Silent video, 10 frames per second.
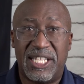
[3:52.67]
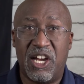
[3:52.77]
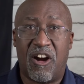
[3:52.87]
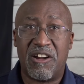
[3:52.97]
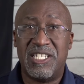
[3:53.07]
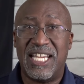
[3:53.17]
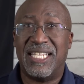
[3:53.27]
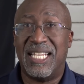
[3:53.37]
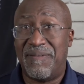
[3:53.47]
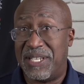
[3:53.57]
The
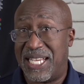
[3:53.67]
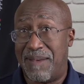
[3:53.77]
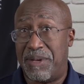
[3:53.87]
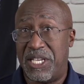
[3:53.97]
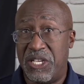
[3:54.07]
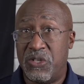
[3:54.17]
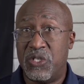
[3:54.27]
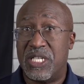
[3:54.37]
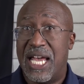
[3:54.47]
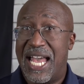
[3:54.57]
RJ11 can be
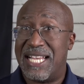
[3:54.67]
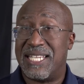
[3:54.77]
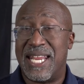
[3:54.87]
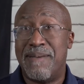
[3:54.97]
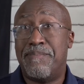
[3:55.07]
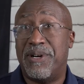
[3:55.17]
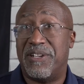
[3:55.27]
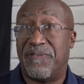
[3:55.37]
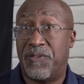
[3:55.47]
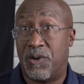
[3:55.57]
used as an
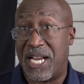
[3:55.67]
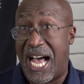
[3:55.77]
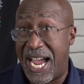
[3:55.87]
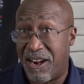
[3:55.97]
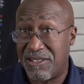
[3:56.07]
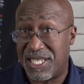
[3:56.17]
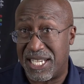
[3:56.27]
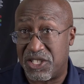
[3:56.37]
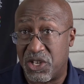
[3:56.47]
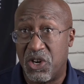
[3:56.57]
input for an IR
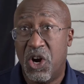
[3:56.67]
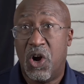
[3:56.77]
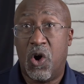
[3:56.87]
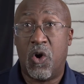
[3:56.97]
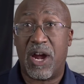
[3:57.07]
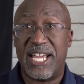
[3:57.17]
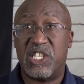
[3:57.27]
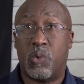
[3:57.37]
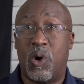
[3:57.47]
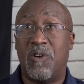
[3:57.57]
sensor or a
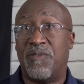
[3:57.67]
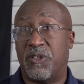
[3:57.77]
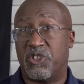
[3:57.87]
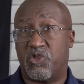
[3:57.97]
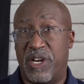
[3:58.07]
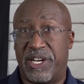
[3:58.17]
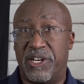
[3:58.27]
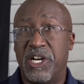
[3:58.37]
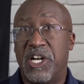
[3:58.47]
12-volt trigger,